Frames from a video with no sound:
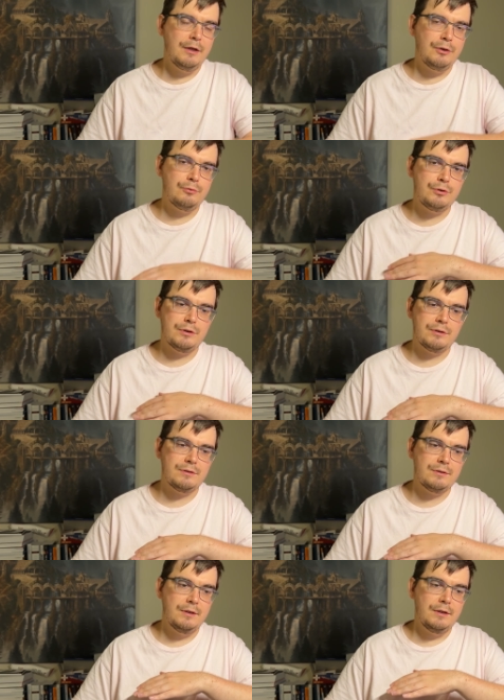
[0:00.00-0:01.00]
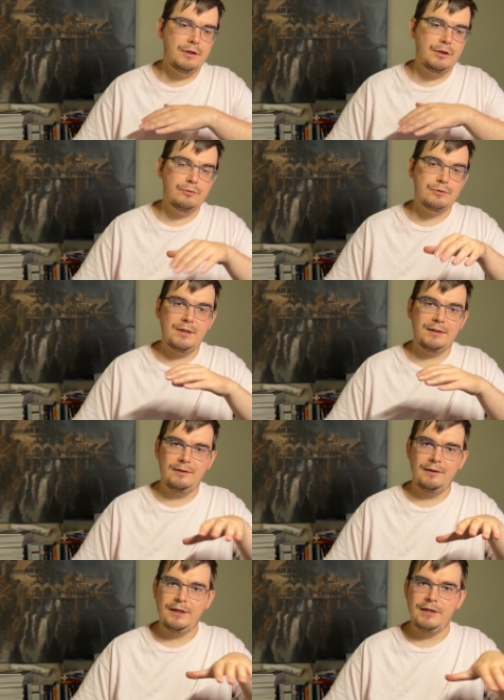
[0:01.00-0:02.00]
you just use that
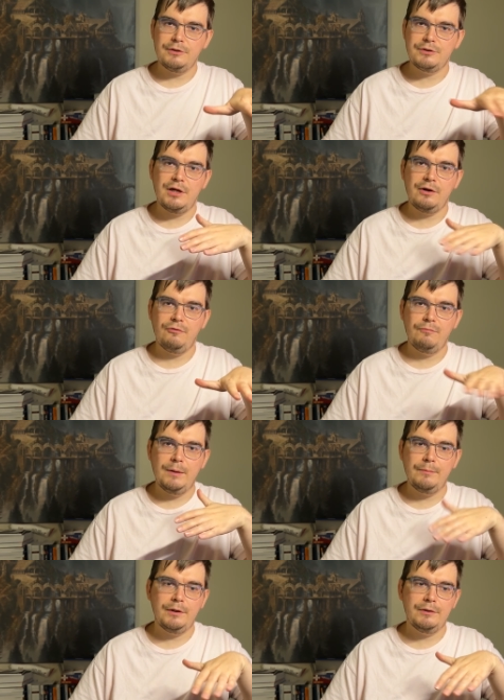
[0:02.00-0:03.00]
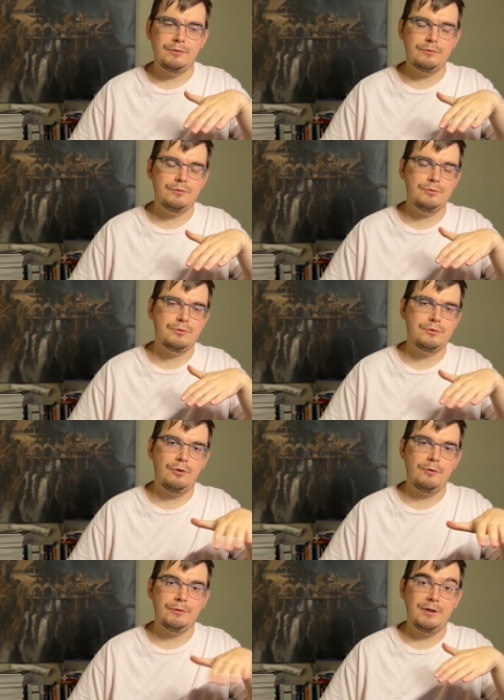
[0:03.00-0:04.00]
allocated chunk of memory to, to
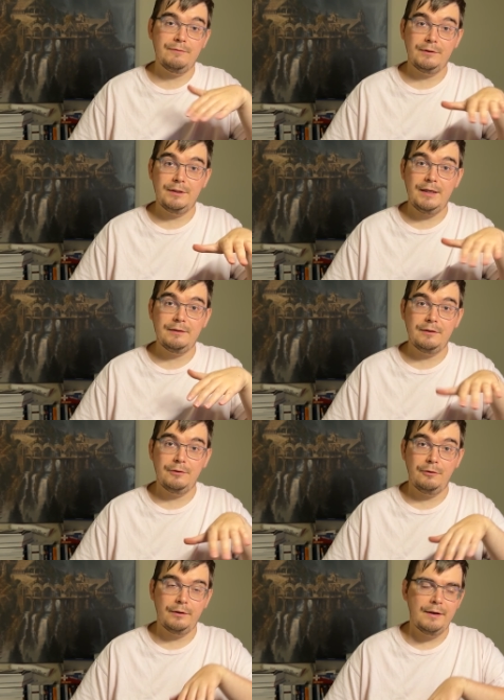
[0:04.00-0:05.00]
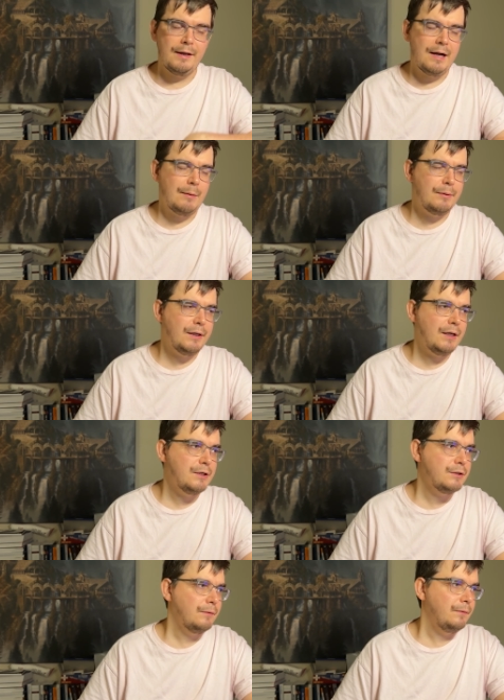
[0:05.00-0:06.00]
store whatever data your
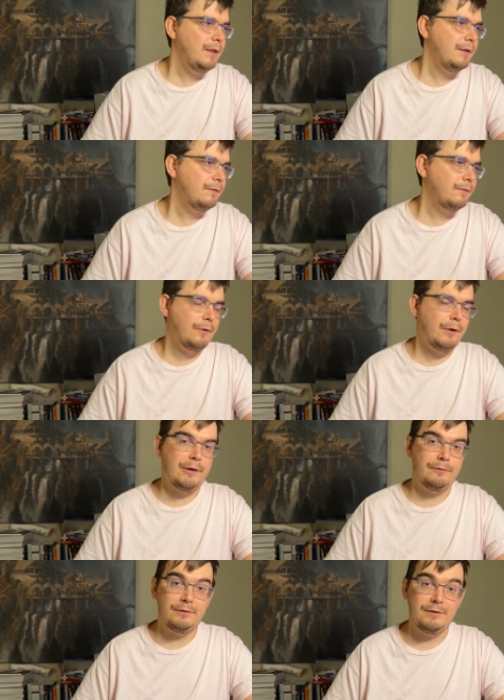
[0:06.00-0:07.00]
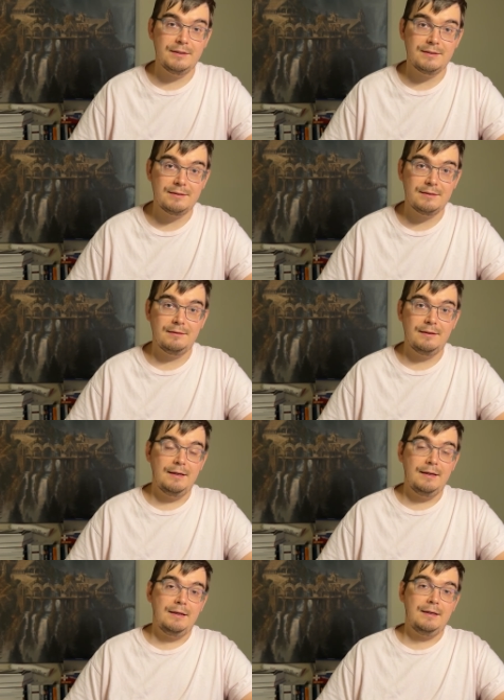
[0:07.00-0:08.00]
application needs throughout this
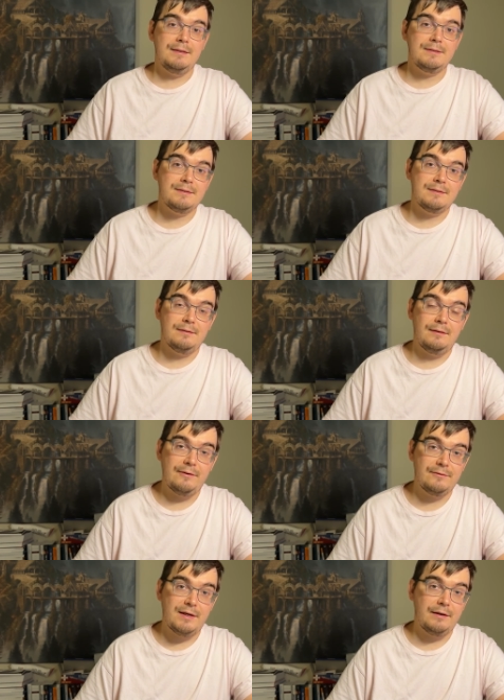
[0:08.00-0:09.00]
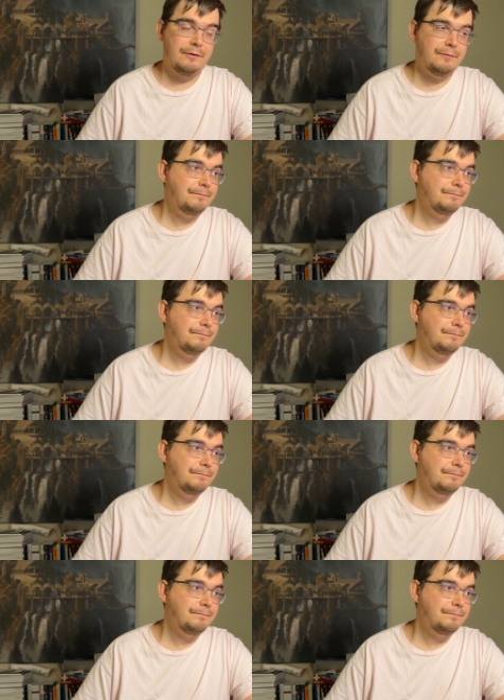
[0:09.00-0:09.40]
its life cycle.